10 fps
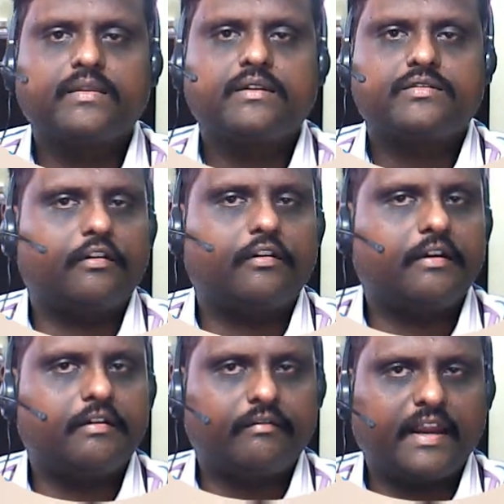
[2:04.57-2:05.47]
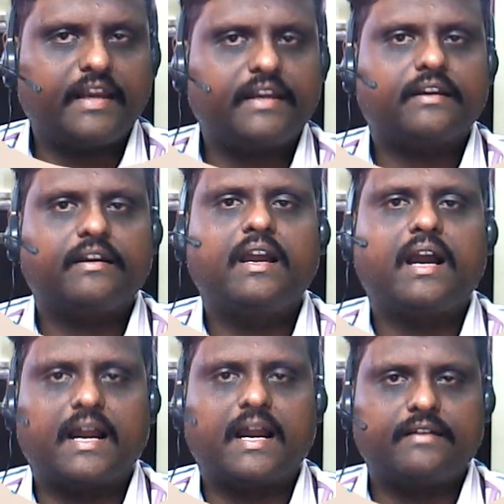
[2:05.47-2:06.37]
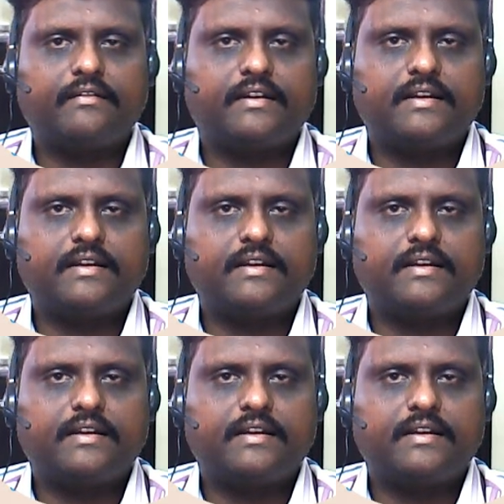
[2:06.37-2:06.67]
So we will wait and